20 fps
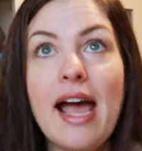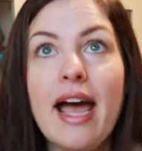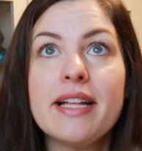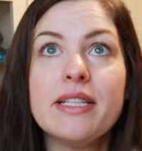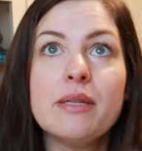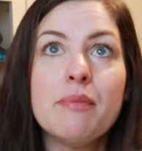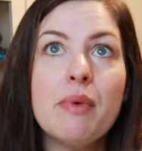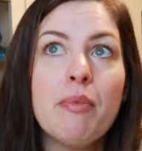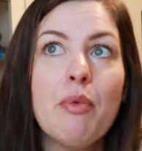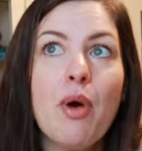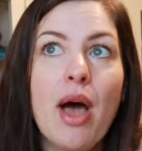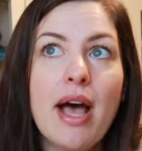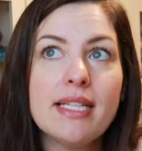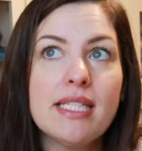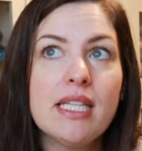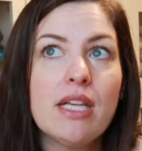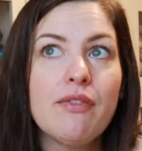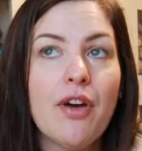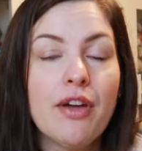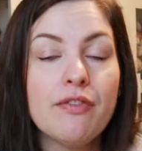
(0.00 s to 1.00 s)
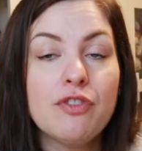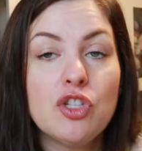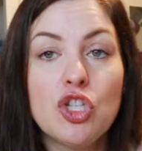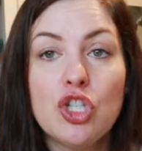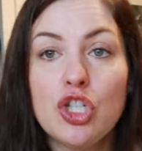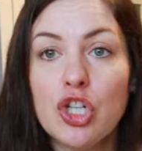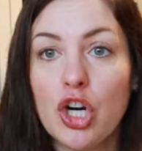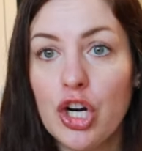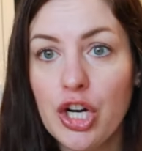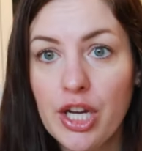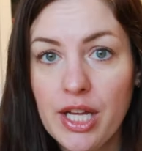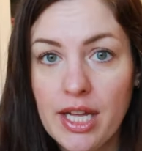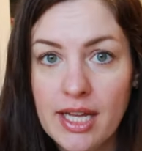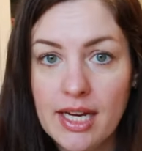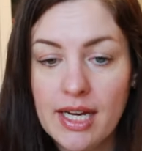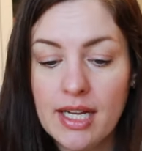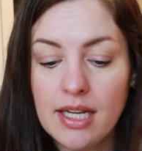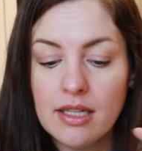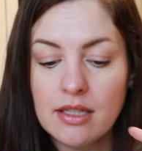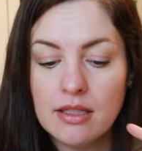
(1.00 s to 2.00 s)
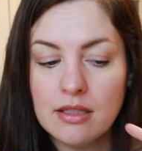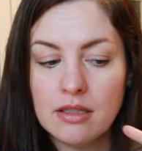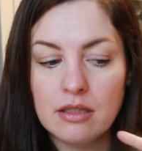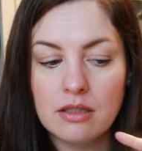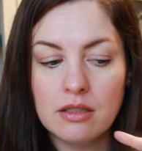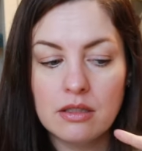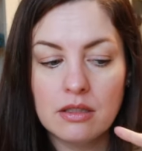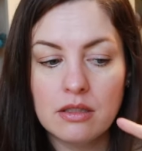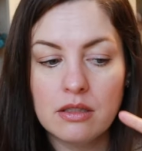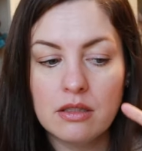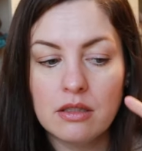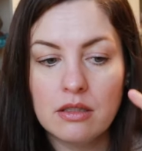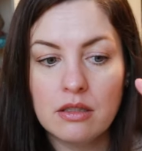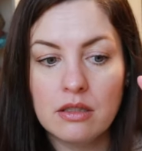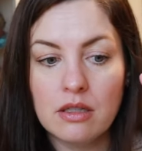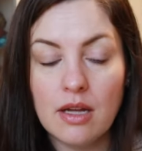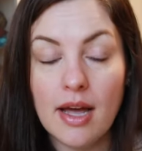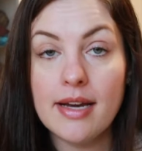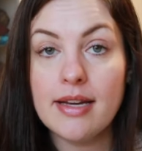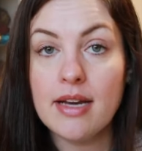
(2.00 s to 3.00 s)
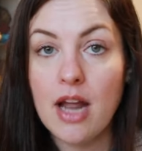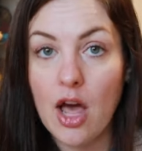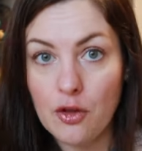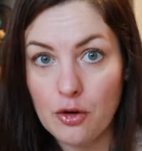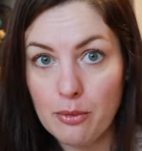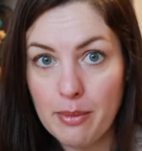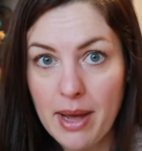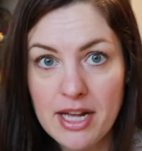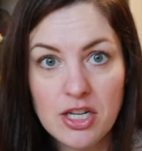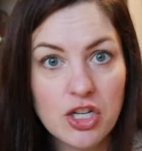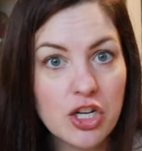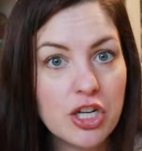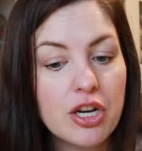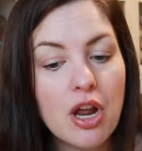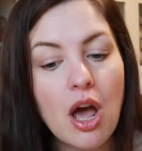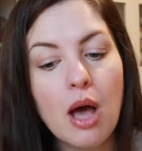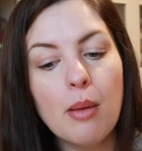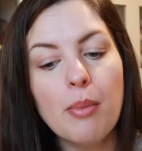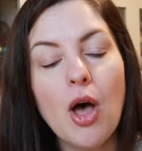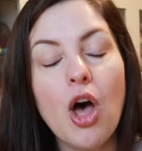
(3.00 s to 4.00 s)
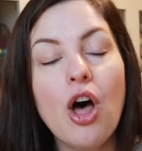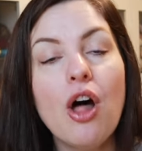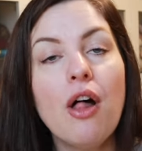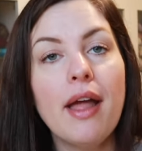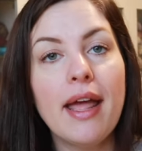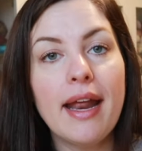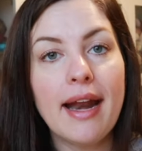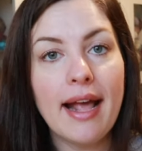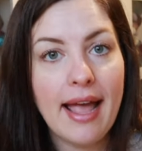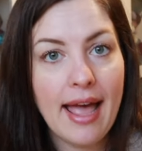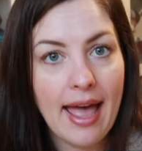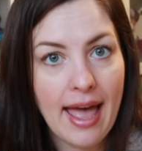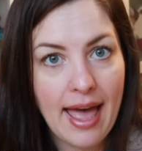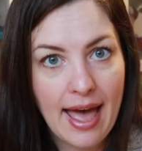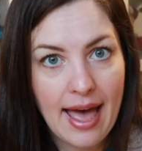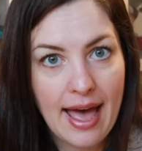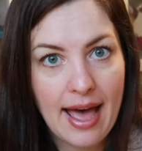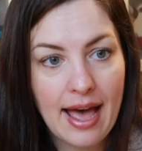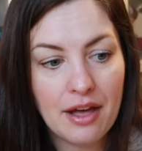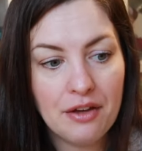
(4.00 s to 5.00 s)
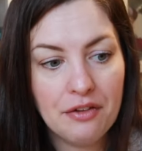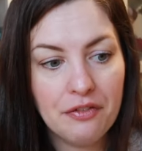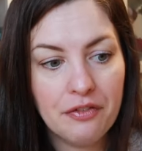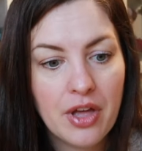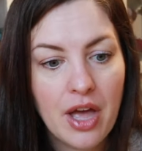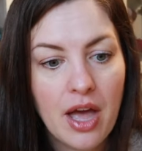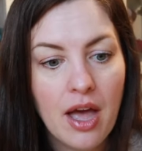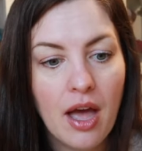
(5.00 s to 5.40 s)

I had some people ask if I've started another magic knot ball, and I have.